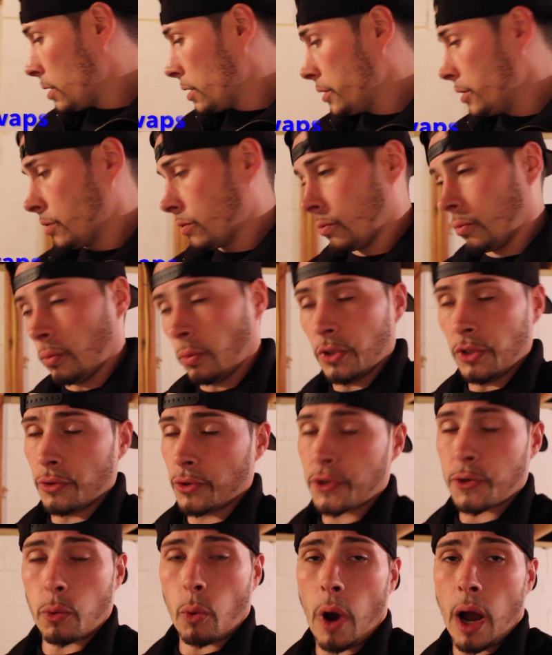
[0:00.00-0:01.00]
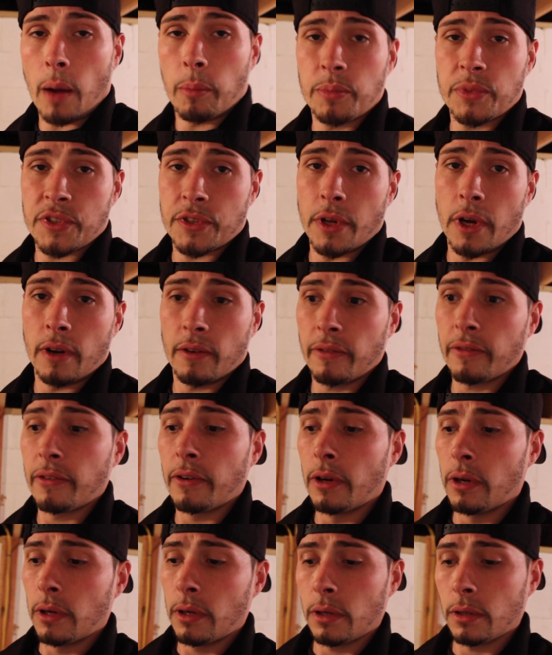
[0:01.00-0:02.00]
you know, when you swap
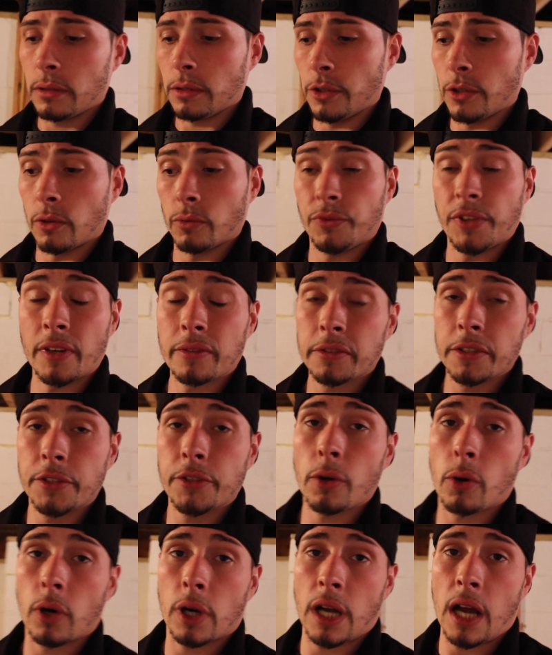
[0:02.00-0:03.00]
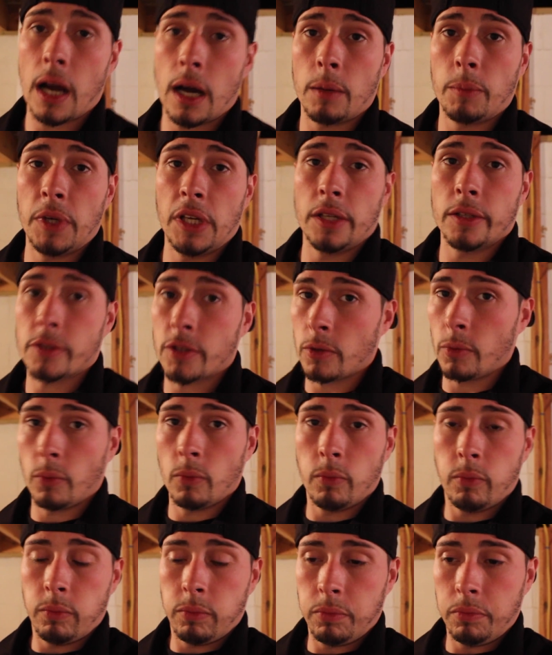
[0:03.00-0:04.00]
stuff, you know, definitely throw a comment so
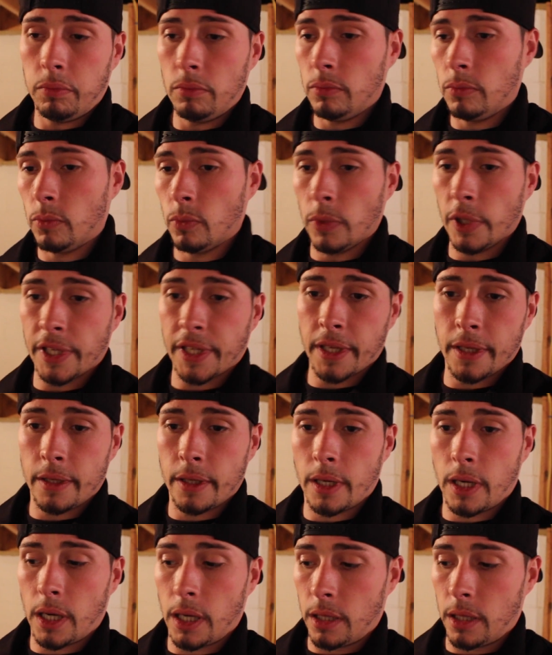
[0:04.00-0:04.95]
we can,